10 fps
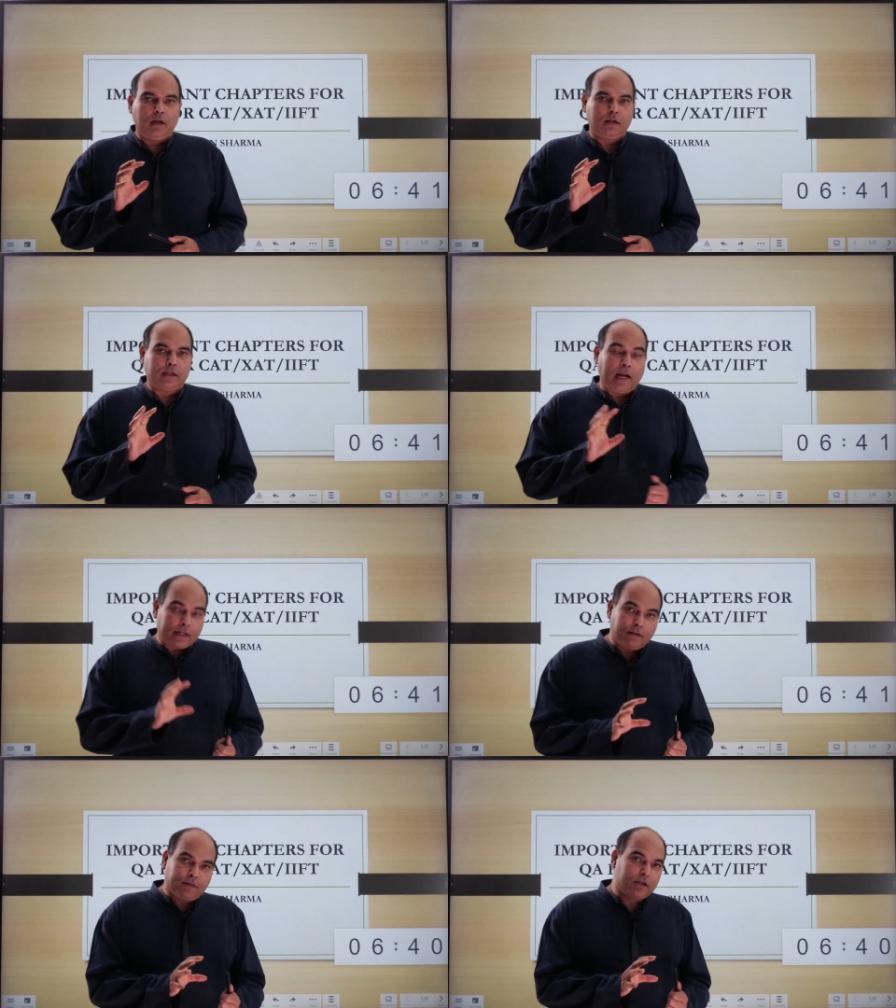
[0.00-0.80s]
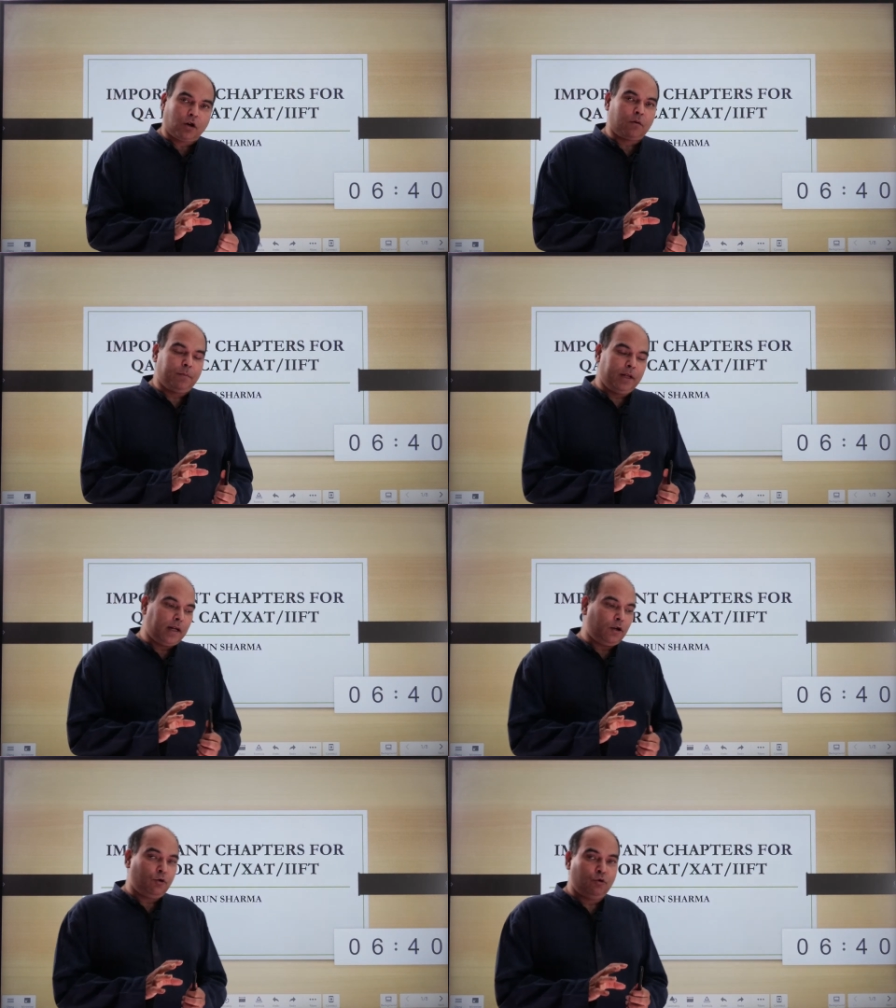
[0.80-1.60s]
selective does not mean
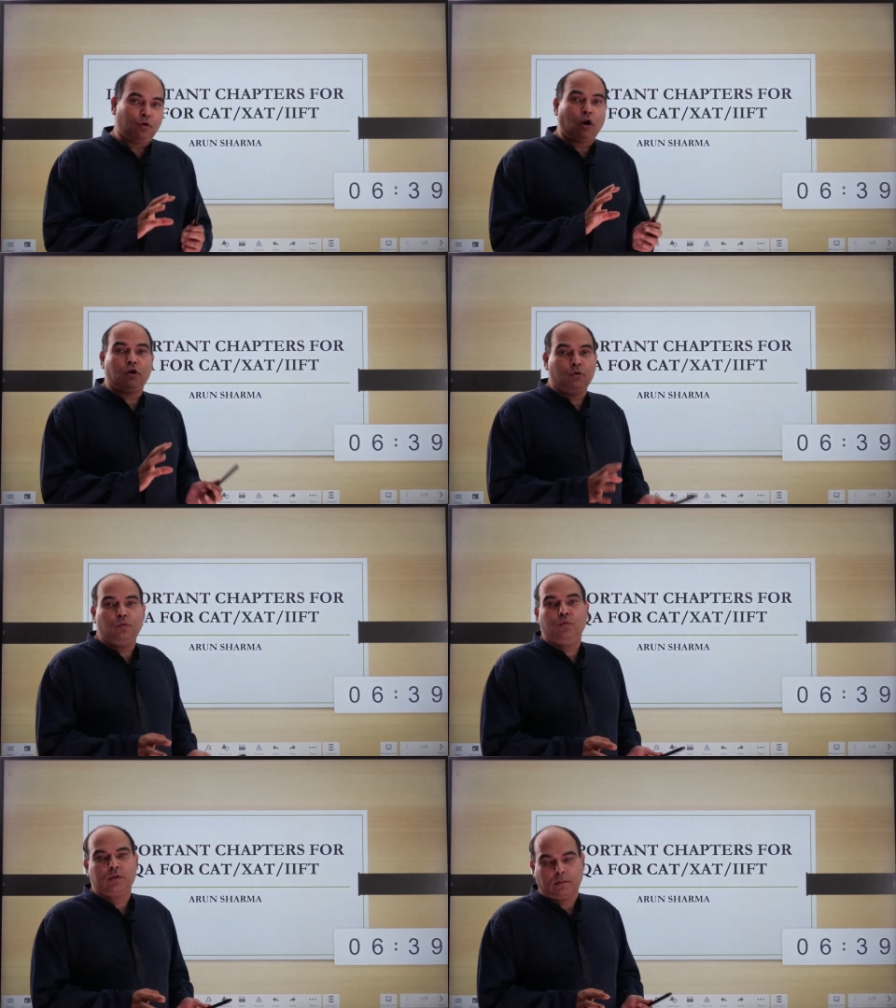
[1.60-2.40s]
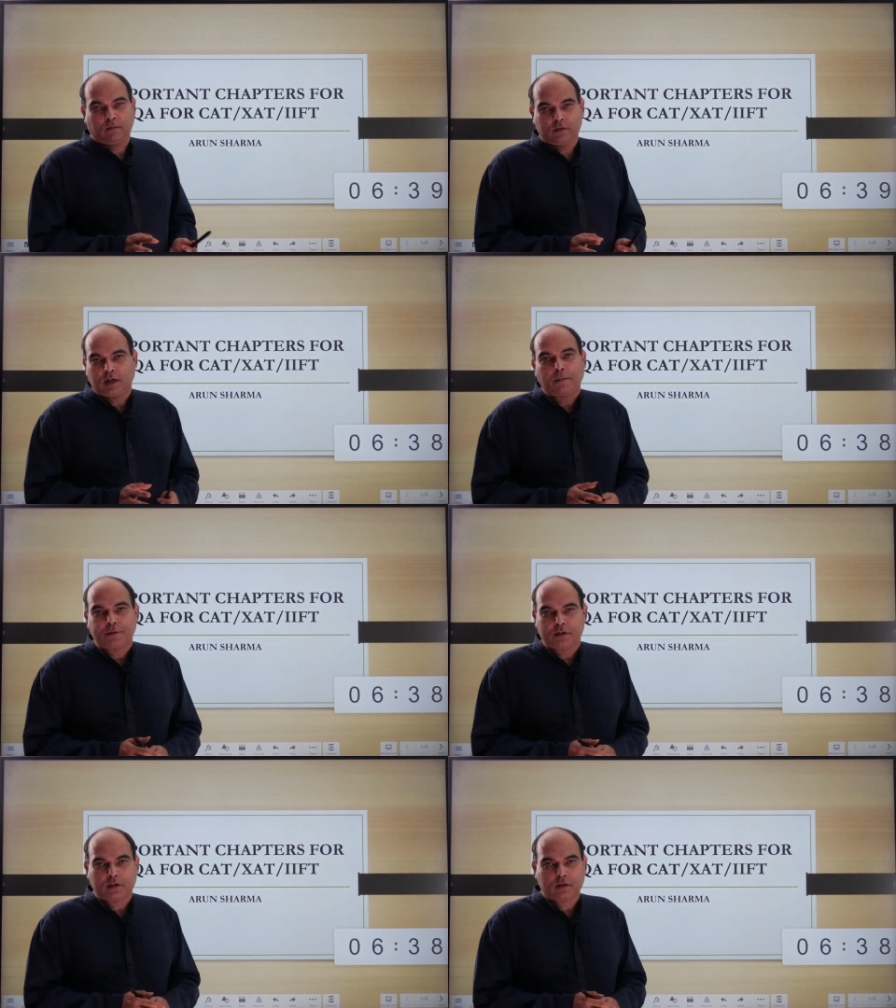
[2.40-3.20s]
that you do not do some of the
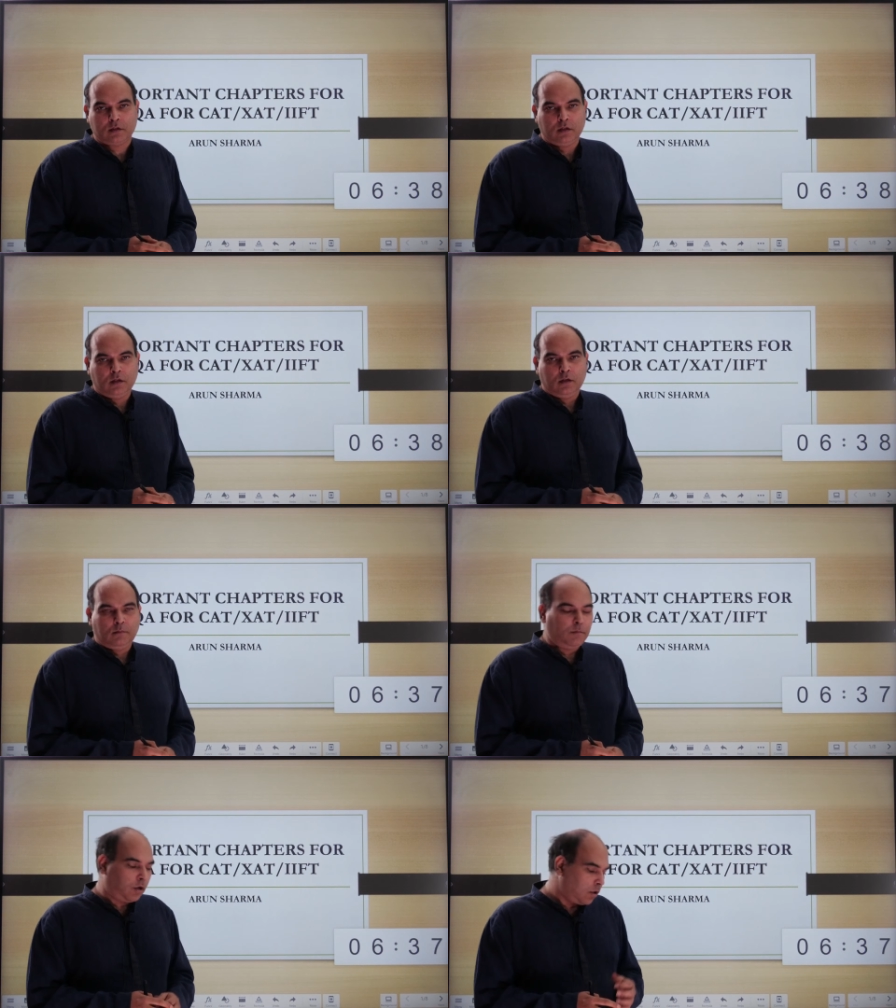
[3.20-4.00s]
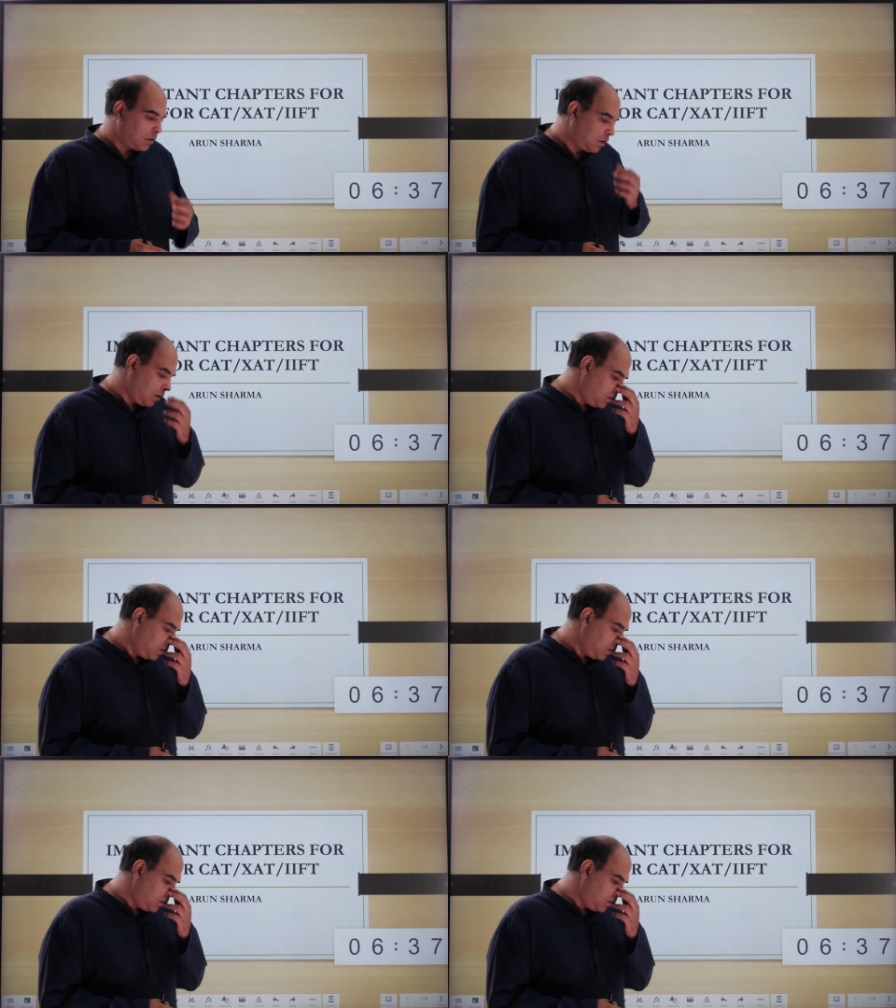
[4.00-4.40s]
chapters because